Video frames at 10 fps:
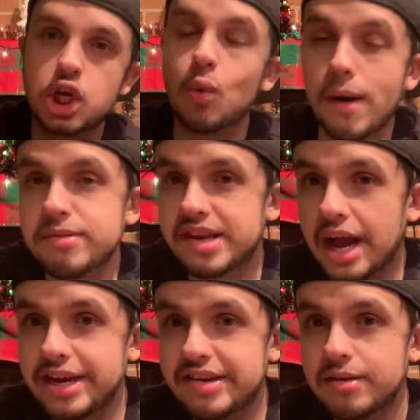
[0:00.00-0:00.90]

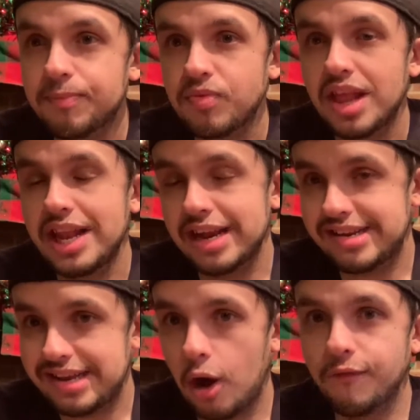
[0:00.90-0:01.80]
websites that
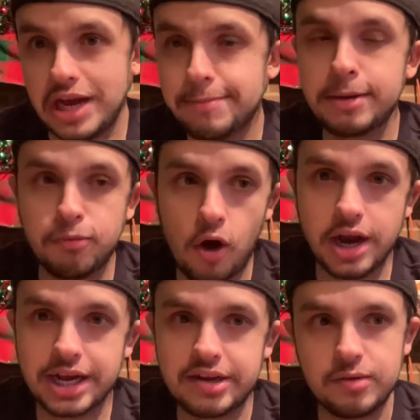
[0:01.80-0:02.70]
sell vaping
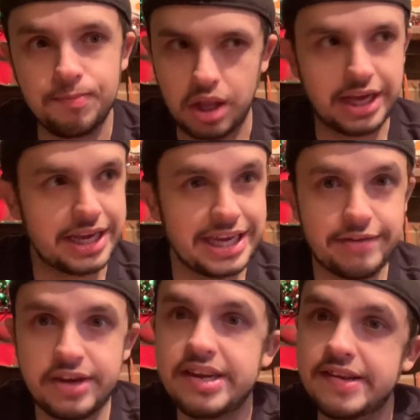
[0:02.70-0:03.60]
products like
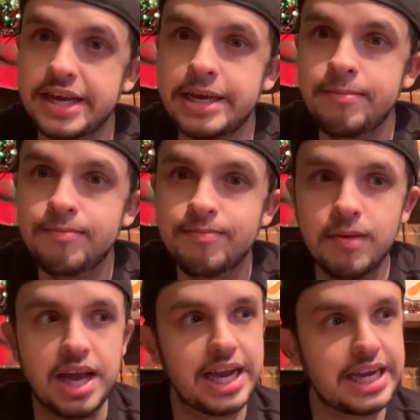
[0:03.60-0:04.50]
EVC,
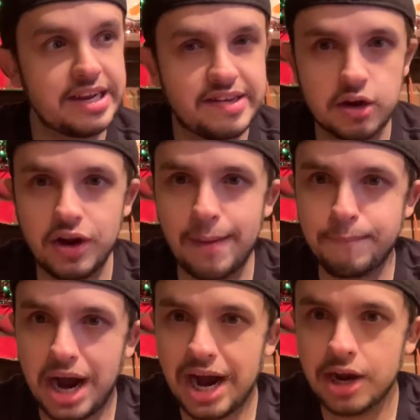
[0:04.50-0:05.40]
E-Cigarette
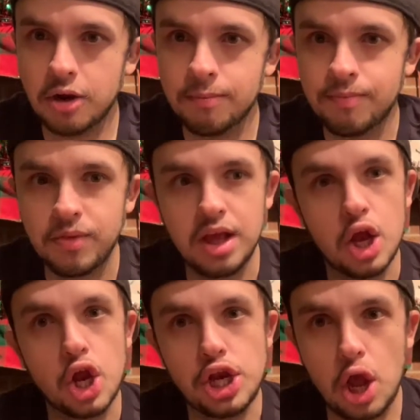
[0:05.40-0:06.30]
Empire,
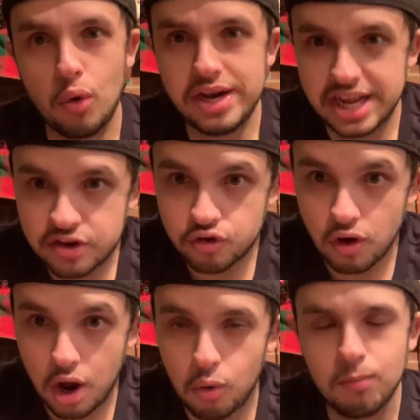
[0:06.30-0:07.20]
Known
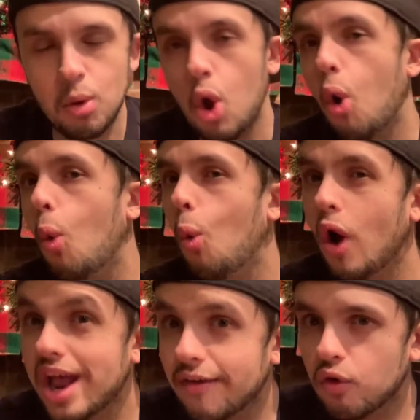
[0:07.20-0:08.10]
Distro,
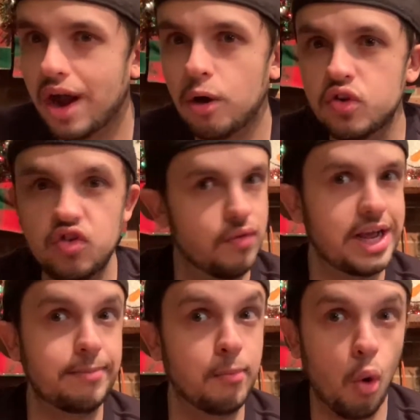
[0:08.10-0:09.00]
whatever else,
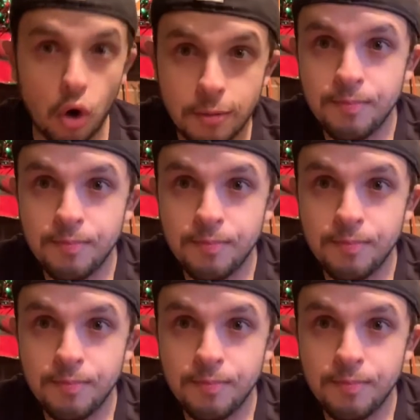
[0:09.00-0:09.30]
name more,